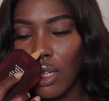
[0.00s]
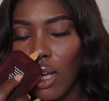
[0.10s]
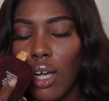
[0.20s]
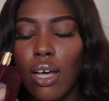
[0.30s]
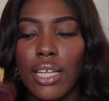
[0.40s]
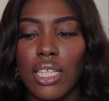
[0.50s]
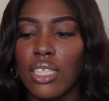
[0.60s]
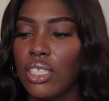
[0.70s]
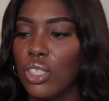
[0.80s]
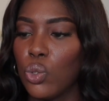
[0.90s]
oh, I
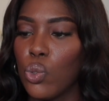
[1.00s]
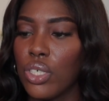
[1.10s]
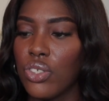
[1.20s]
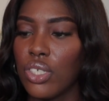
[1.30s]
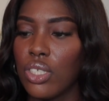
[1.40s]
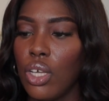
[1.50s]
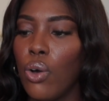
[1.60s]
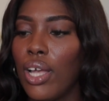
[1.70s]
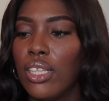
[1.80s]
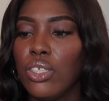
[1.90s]
think this is gorgeous.
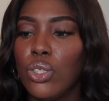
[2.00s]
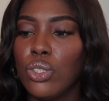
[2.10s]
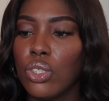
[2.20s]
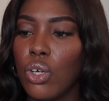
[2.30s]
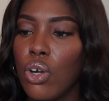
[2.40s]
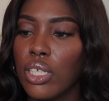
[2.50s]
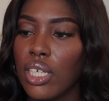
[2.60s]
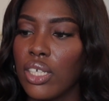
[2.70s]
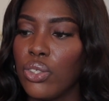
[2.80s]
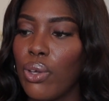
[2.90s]
Oh, and the notes are on
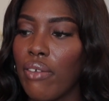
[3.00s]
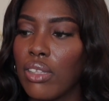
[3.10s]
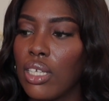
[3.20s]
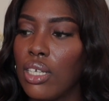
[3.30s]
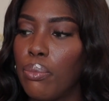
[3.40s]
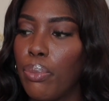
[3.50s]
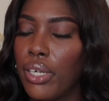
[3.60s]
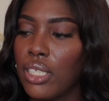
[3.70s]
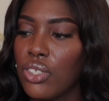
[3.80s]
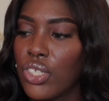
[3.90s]
here. You have the
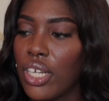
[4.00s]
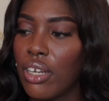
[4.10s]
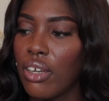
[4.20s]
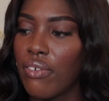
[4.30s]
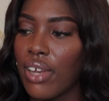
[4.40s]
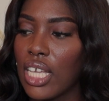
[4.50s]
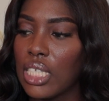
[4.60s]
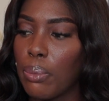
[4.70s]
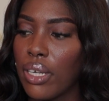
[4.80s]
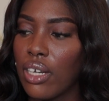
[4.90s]
burning cherry,
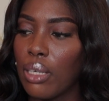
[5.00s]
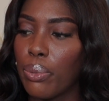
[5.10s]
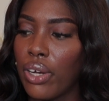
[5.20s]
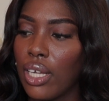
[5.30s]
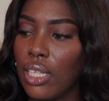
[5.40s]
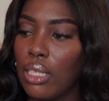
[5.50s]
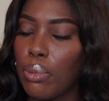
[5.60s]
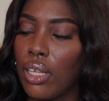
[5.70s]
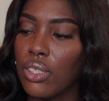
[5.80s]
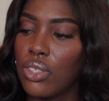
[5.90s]
raspberry, praline,
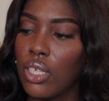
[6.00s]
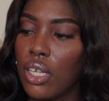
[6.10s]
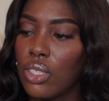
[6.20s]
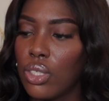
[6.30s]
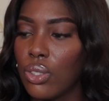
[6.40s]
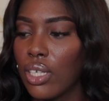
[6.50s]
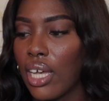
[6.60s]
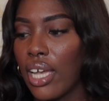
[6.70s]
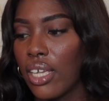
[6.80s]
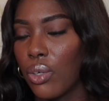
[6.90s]
palo santo,
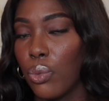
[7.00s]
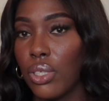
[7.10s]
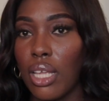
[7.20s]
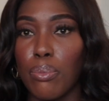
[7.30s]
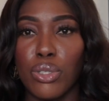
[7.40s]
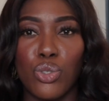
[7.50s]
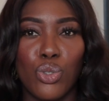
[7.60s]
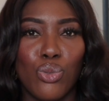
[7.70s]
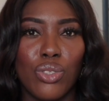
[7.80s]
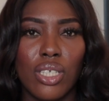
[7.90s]
gaiac wood, and
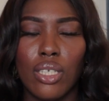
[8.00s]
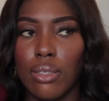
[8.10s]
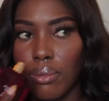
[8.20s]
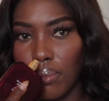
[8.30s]
patchouli.